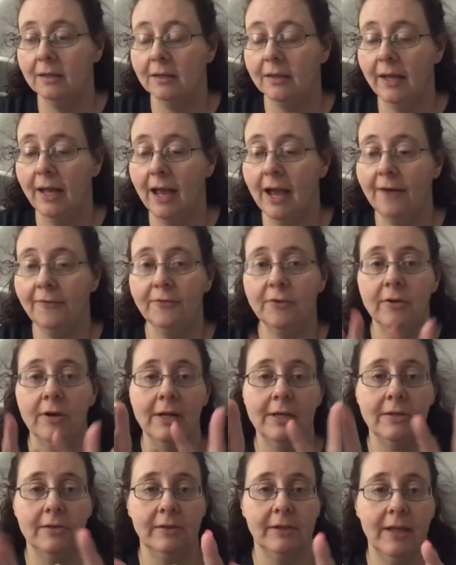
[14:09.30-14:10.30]
after I
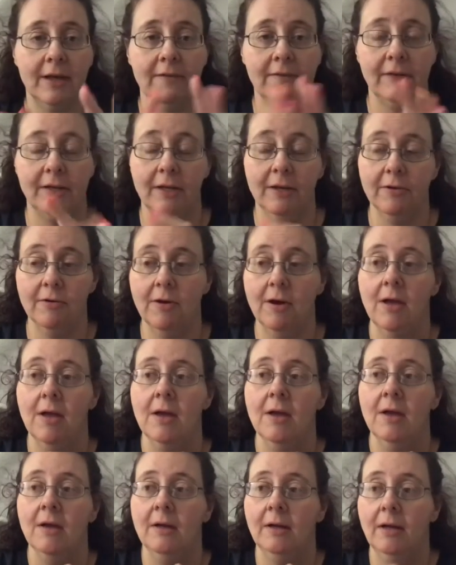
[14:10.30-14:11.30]
took that video,
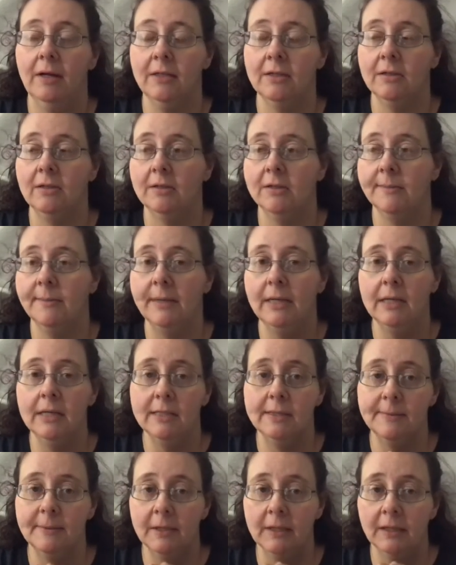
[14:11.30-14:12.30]
I talked to my
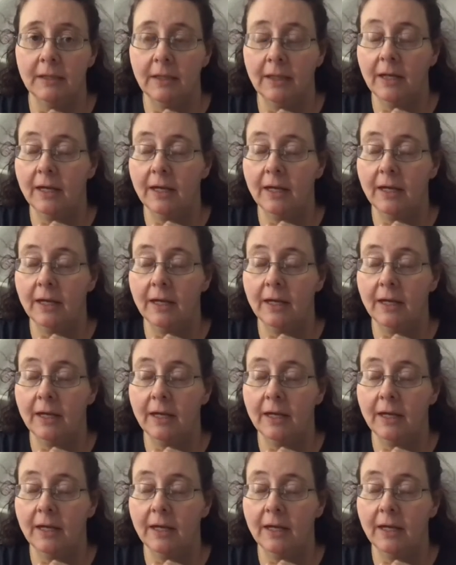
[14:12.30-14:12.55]
husband